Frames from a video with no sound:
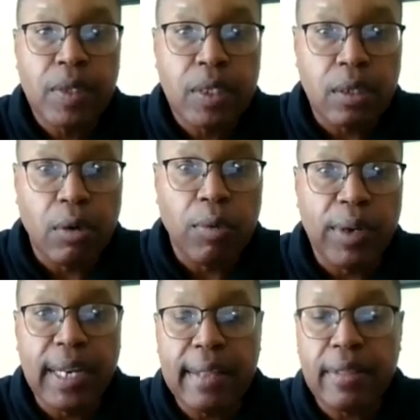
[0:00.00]
So
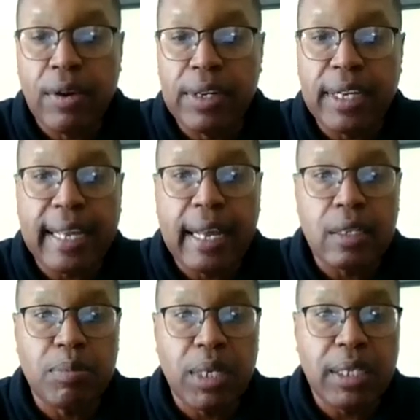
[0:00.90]
when net 30
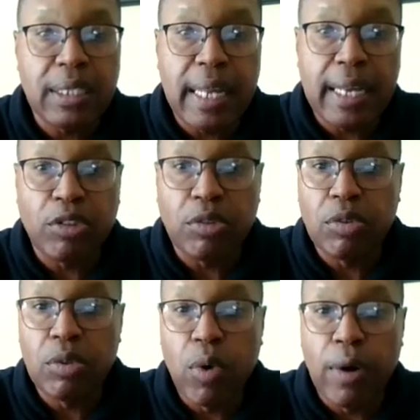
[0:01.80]
accounts means that you
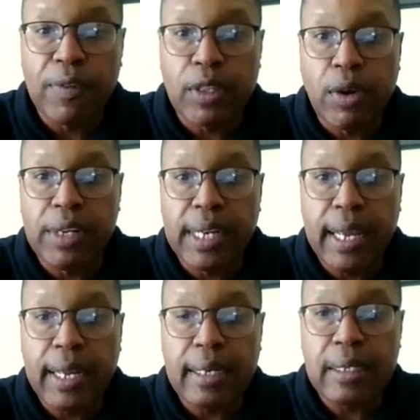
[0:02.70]
do the work for 30
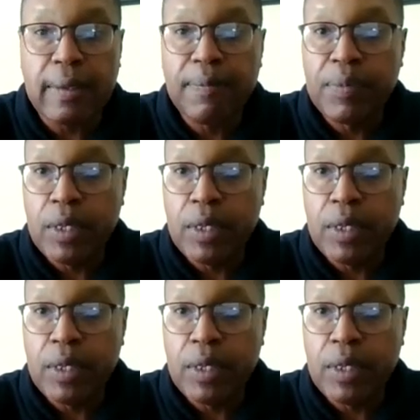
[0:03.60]
days,